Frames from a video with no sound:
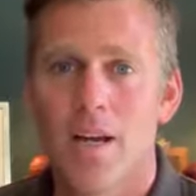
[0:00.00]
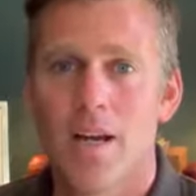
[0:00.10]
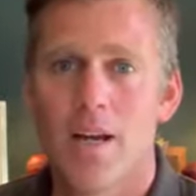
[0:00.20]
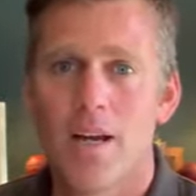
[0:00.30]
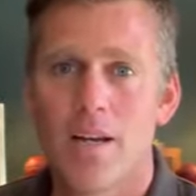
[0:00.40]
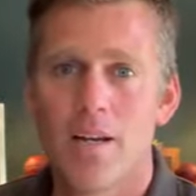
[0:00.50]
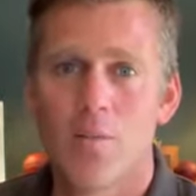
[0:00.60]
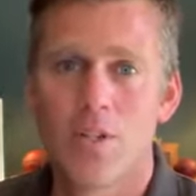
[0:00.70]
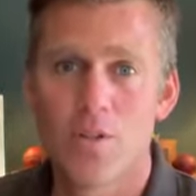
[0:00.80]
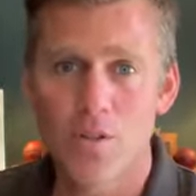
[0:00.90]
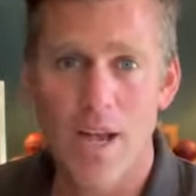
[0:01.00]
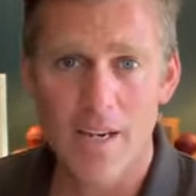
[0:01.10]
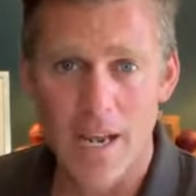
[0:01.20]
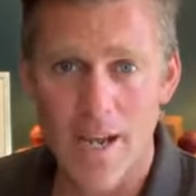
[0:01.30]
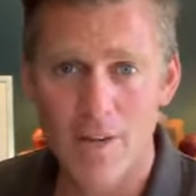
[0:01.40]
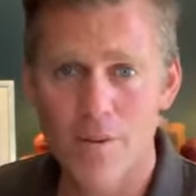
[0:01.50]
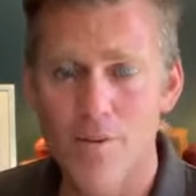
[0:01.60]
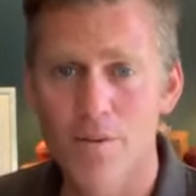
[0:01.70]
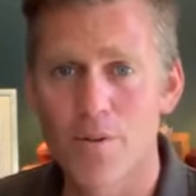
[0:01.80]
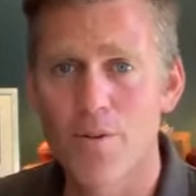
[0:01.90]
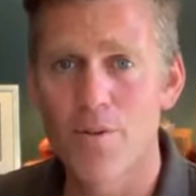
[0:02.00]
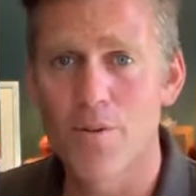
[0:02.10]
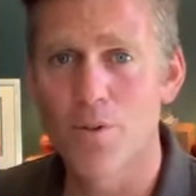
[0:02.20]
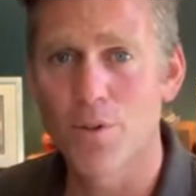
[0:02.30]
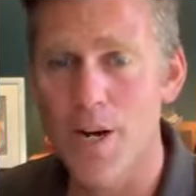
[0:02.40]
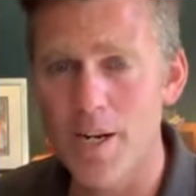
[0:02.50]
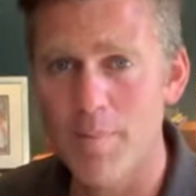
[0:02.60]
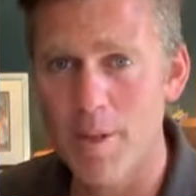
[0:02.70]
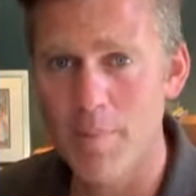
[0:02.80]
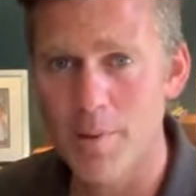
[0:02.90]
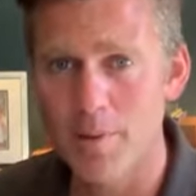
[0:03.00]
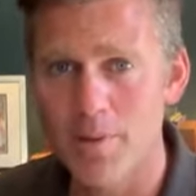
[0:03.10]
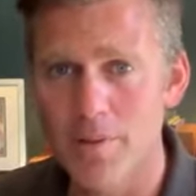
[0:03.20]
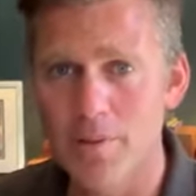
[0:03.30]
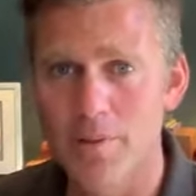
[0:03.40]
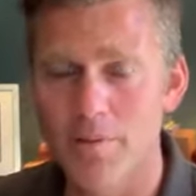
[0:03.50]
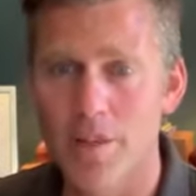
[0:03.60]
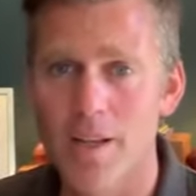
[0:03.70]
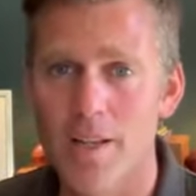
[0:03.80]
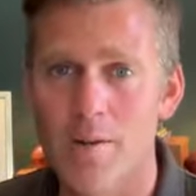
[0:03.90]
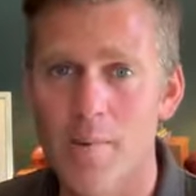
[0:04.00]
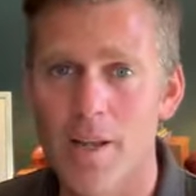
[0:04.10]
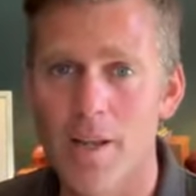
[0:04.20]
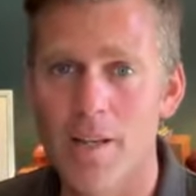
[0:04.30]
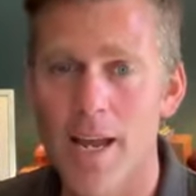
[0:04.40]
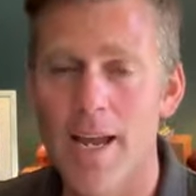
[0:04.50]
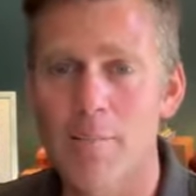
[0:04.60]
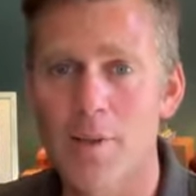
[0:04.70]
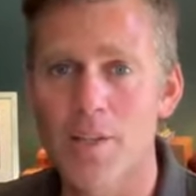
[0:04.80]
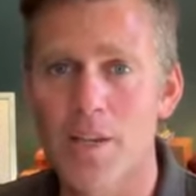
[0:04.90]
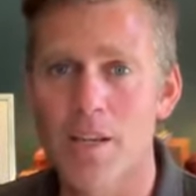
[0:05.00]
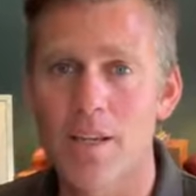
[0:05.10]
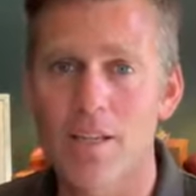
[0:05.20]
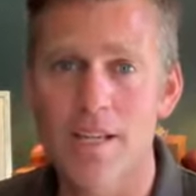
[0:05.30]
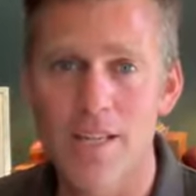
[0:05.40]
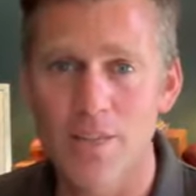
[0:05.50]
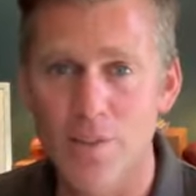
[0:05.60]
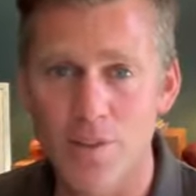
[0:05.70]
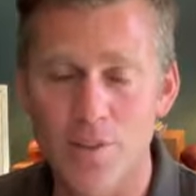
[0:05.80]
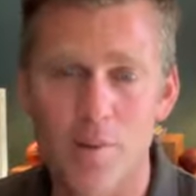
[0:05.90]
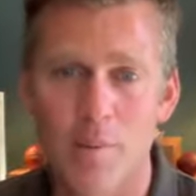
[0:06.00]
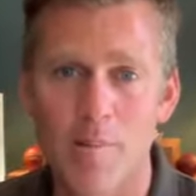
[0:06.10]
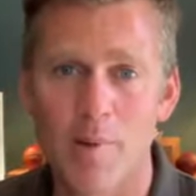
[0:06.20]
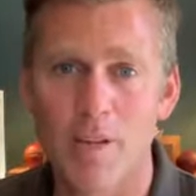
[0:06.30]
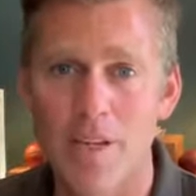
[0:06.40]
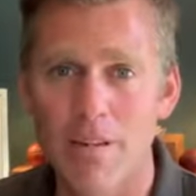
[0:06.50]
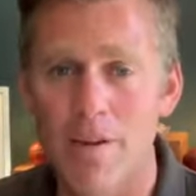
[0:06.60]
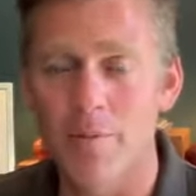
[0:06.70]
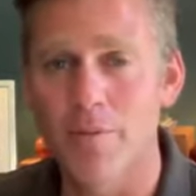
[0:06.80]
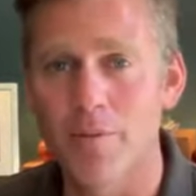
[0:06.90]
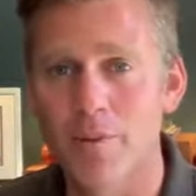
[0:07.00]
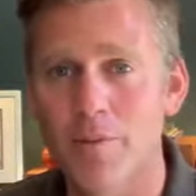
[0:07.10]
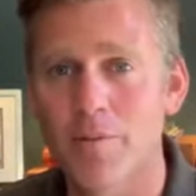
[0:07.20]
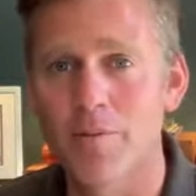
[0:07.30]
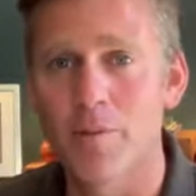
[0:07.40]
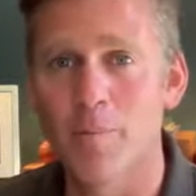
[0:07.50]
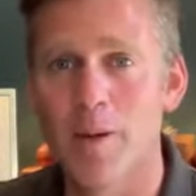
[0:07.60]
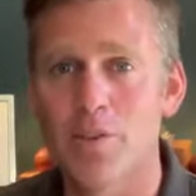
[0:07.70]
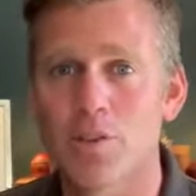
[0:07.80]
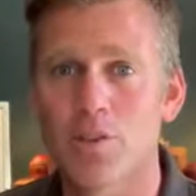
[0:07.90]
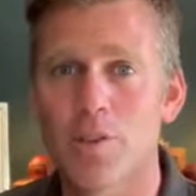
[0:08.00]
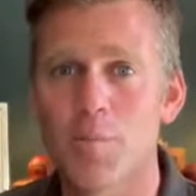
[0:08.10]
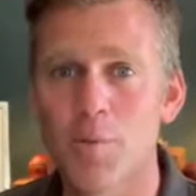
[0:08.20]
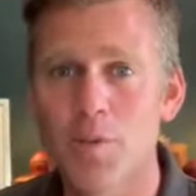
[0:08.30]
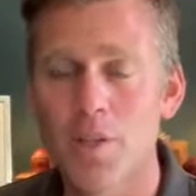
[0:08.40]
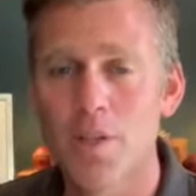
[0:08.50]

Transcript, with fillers: Uh, we do that now through training people to fly the aeroplane and by taking nearly 600 people a year up for, for pleasure trips